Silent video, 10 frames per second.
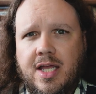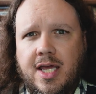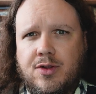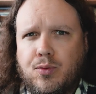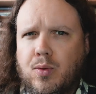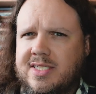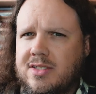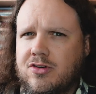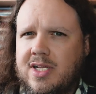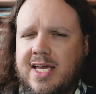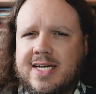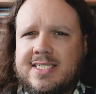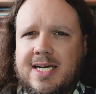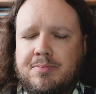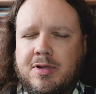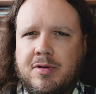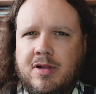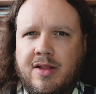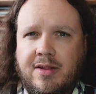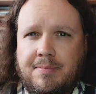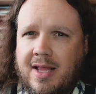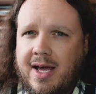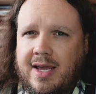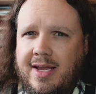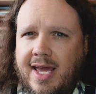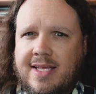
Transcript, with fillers: It wasn't really acceptable on the Playa,